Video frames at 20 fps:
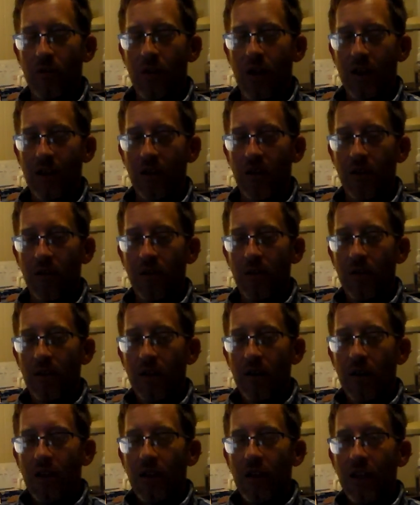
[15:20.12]
like a
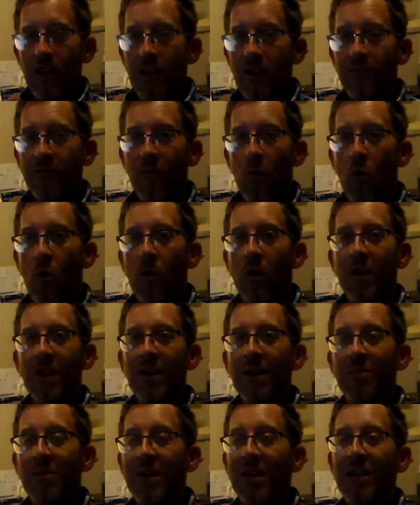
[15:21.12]
E4
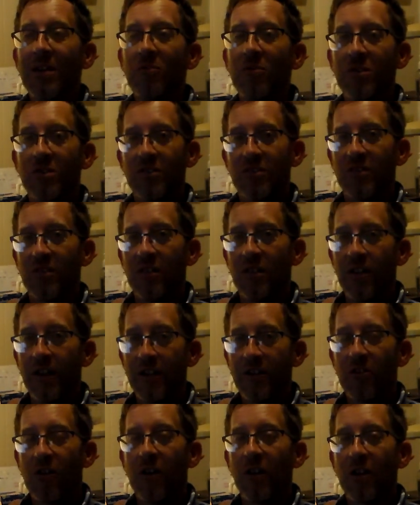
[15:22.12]
ME, which is an
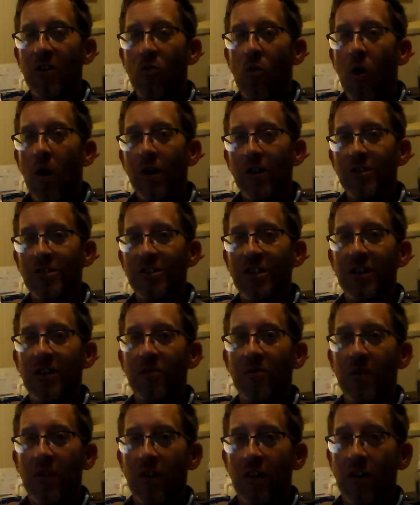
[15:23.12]
electronic
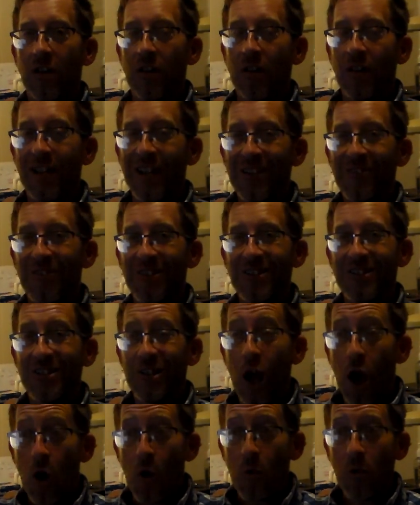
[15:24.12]
quadrajet with an electric
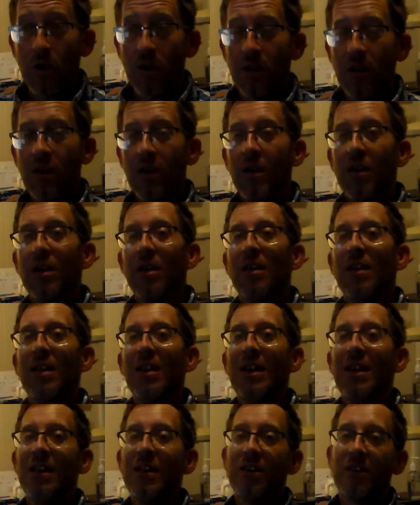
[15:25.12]
choke.
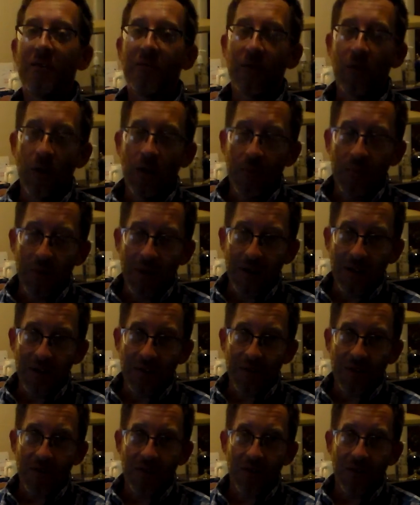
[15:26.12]
E at the front
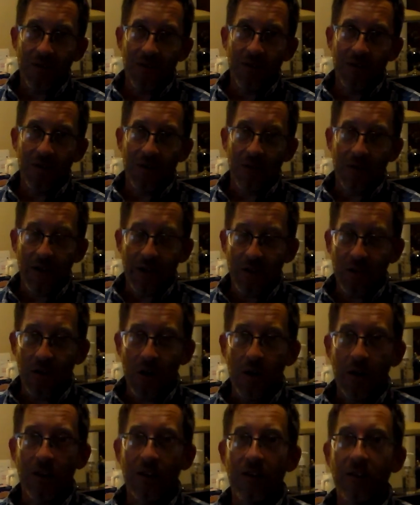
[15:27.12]
means
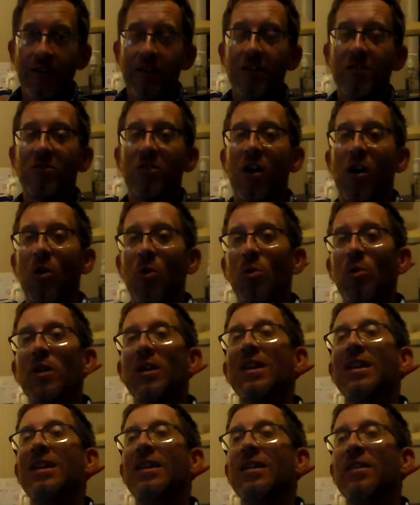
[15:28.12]
electronically
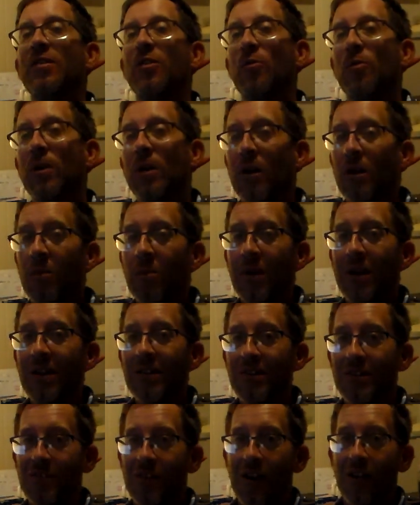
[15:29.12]
controlled. E at the rear
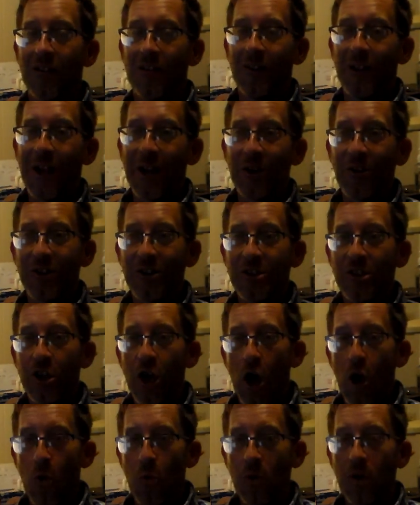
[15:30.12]
means it's got an electric
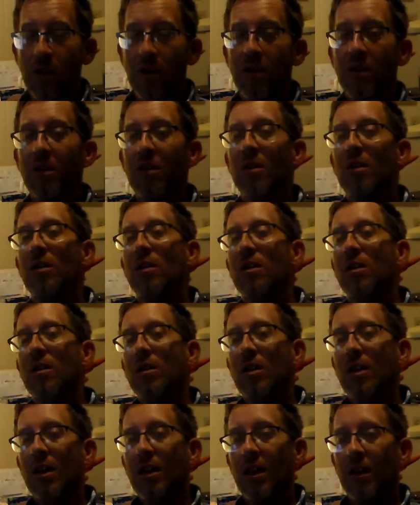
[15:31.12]
choke.
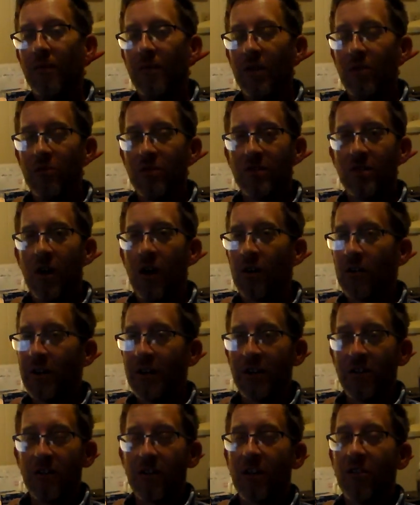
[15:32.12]
If it was not
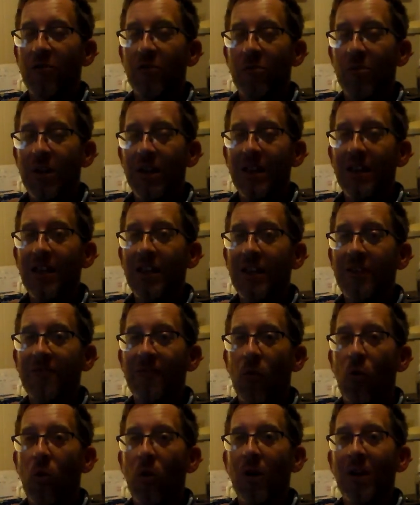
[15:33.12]
electric, it would be
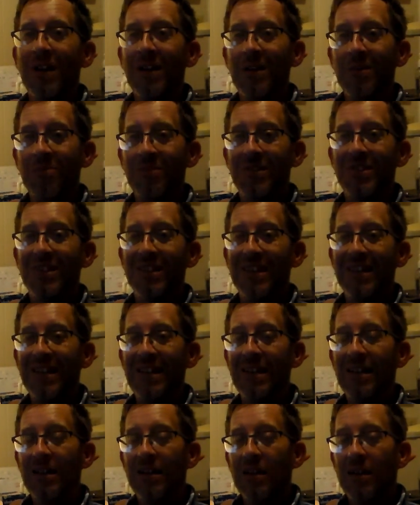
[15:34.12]
E4
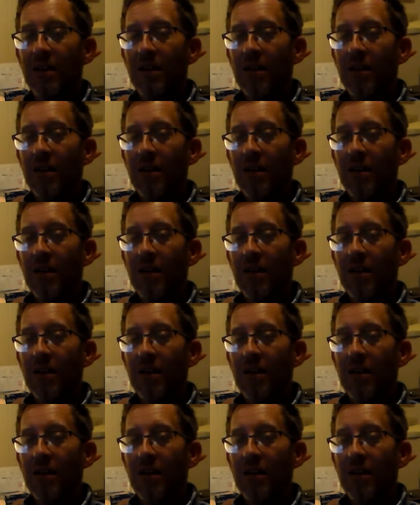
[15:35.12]
MC.